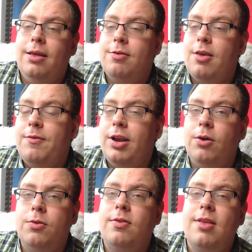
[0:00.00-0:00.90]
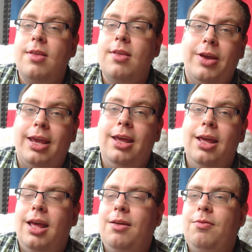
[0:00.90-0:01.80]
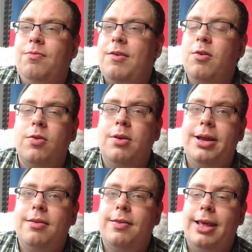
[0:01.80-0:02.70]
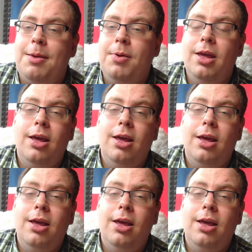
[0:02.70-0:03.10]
So they're not starving and they've got somewhere to sleep.